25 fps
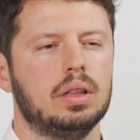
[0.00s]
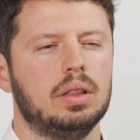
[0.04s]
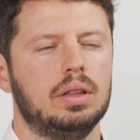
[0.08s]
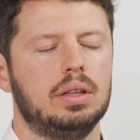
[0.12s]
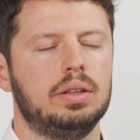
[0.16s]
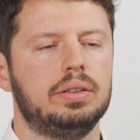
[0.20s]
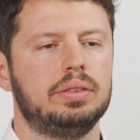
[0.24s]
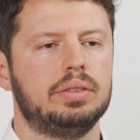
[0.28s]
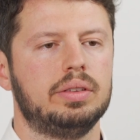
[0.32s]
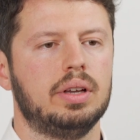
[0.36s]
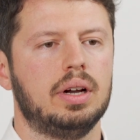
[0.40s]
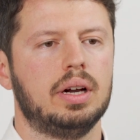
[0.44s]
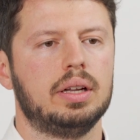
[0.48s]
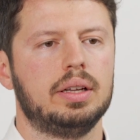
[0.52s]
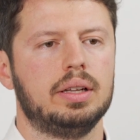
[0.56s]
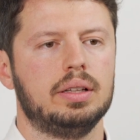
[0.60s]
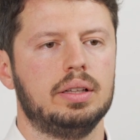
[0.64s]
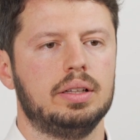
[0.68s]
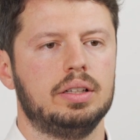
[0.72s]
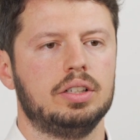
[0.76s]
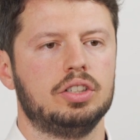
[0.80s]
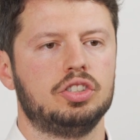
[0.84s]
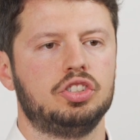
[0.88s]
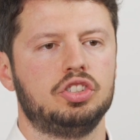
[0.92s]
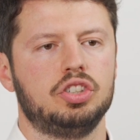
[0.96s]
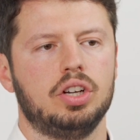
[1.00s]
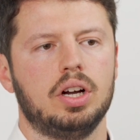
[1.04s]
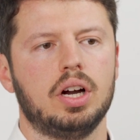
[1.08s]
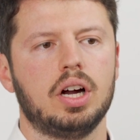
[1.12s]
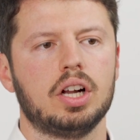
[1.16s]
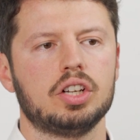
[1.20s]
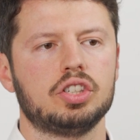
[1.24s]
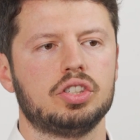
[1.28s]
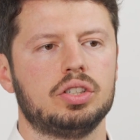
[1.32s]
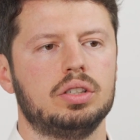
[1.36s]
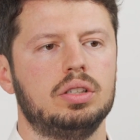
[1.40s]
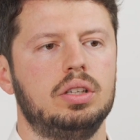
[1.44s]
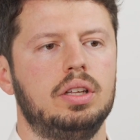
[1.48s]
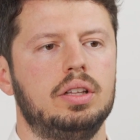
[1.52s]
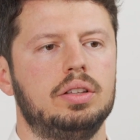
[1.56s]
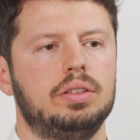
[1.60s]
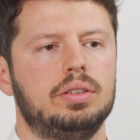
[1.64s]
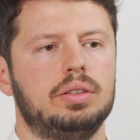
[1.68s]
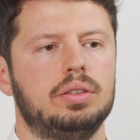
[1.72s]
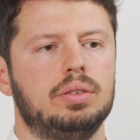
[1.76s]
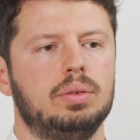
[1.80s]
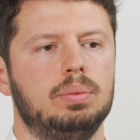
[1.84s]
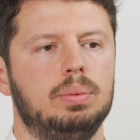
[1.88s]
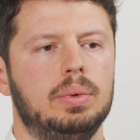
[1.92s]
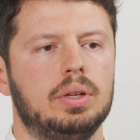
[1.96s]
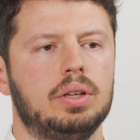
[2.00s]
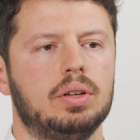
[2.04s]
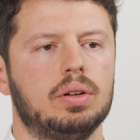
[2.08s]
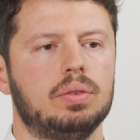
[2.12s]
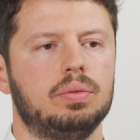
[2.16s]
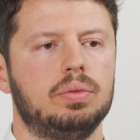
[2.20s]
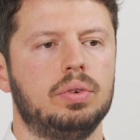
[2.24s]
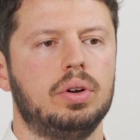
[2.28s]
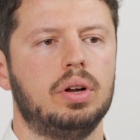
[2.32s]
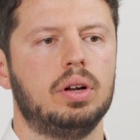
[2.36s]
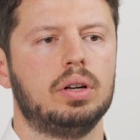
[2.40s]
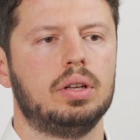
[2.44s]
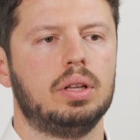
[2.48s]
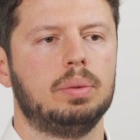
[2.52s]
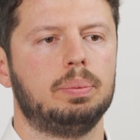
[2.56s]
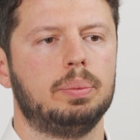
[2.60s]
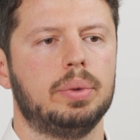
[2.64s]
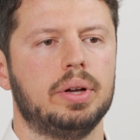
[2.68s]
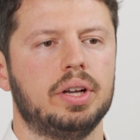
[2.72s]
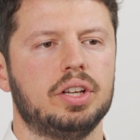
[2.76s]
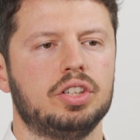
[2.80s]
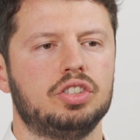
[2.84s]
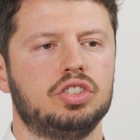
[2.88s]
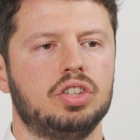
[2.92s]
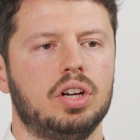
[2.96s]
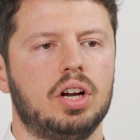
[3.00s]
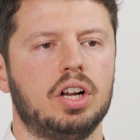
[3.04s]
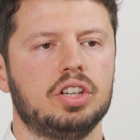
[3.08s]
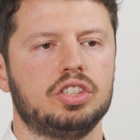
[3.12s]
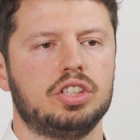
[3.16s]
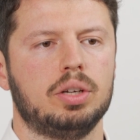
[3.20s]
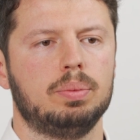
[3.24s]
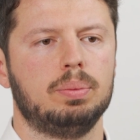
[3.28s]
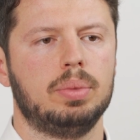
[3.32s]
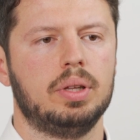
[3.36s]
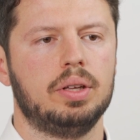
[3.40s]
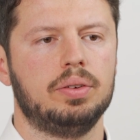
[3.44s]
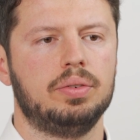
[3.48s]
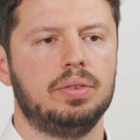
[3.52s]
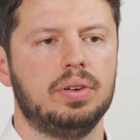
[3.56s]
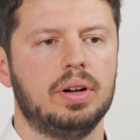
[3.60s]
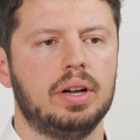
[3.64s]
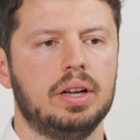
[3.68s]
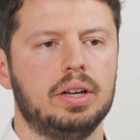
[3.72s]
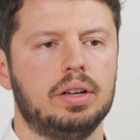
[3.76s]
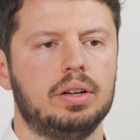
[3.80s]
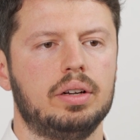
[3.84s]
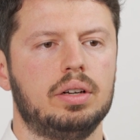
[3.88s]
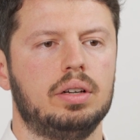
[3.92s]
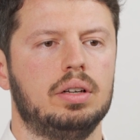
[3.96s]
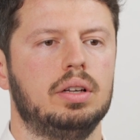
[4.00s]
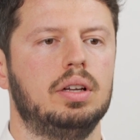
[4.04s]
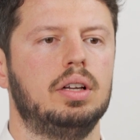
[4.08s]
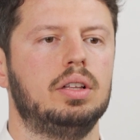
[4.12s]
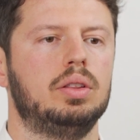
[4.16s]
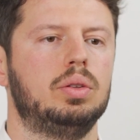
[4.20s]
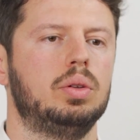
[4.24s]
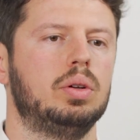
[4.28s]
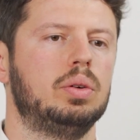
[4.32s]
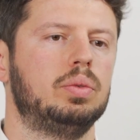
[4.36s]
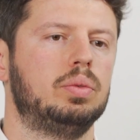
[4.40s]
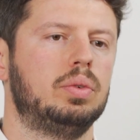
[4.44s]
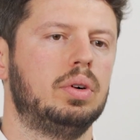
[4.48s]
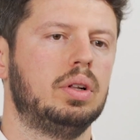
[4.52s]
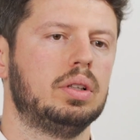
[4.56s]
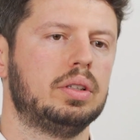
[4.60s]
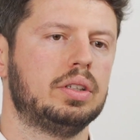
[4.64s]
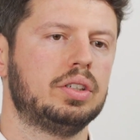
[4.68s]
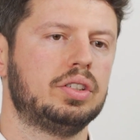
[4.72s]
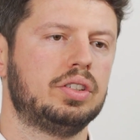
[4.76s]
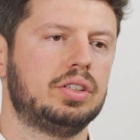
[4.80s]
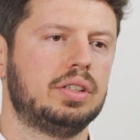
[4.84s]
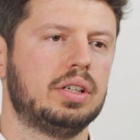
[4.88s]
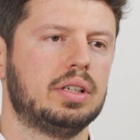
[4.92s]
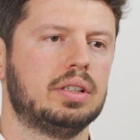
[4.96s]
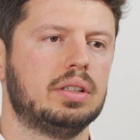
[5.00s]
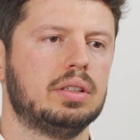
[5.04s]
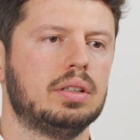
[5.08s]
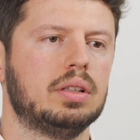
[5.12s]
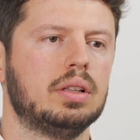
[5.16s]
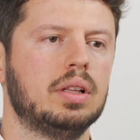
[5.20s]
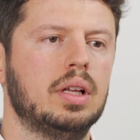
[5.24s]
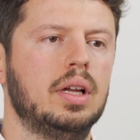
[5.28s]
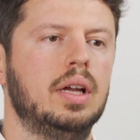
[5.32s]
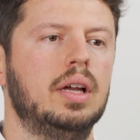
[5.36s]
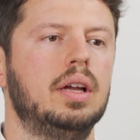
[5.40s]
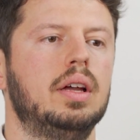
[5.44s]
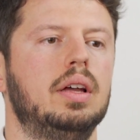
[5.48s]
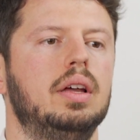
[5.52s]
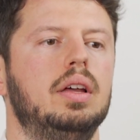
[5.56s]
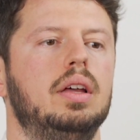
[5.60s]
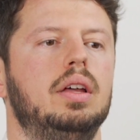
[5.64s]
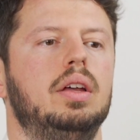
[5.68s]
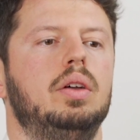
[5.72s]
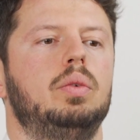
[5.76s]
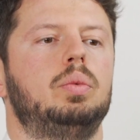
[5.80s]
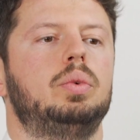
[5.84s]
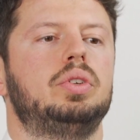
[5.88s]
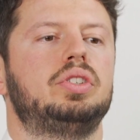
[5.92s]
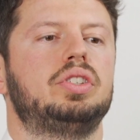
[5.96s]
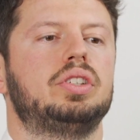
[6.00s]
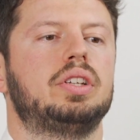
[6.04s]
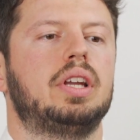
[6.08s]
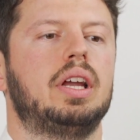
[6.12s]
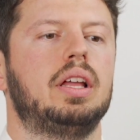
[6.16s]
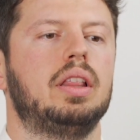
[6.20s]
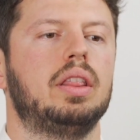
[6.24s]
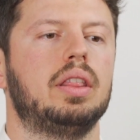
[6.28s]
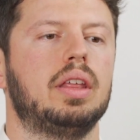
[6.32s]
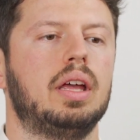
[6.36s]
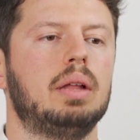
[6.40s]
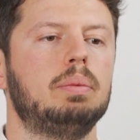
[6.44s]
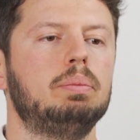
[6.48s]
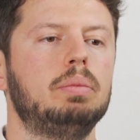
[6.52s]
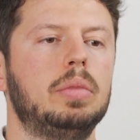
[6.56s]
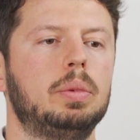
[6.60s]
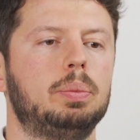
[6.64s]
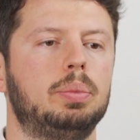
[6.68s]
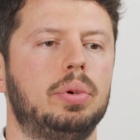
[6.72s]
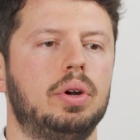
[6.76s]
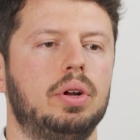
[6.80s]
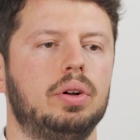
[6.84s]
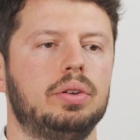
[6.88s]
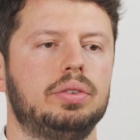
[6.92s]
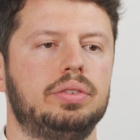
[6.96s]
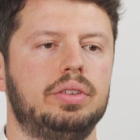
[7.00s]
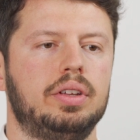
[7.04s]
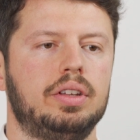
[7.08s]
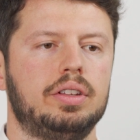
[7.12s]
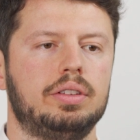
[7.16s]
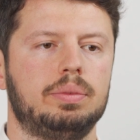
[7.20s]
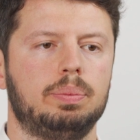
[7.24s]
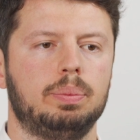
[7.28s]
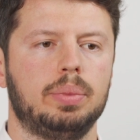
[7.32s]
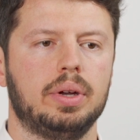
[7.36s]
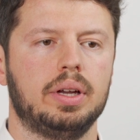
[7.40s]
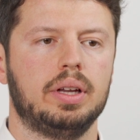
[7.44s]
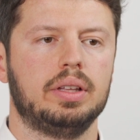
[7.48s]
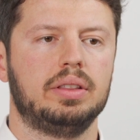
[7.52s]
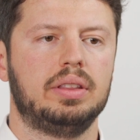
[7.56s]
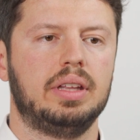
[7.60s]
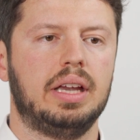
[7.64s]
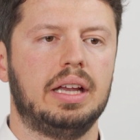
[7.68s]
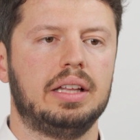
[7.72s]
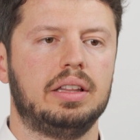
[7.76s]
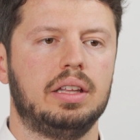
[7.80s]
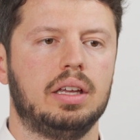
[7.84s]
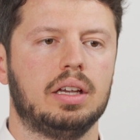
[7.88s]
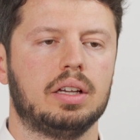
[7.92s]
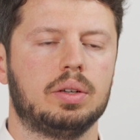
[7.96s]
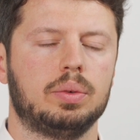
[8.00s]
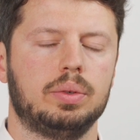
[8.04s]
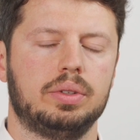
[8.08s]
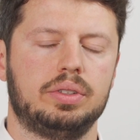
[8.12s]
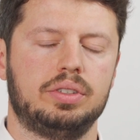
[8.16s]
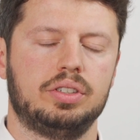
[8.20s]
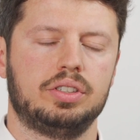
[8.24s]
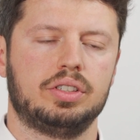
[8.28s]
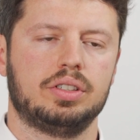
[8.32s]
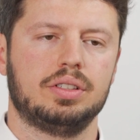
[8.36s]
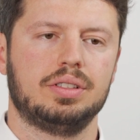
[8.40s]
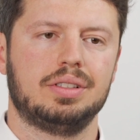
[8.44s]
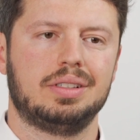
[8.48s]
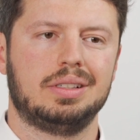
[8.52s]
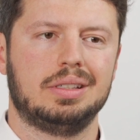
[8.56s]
This tiny little charge needs to be converted by a charge amplifier into a voltage signal which can then be processed by a data acquisition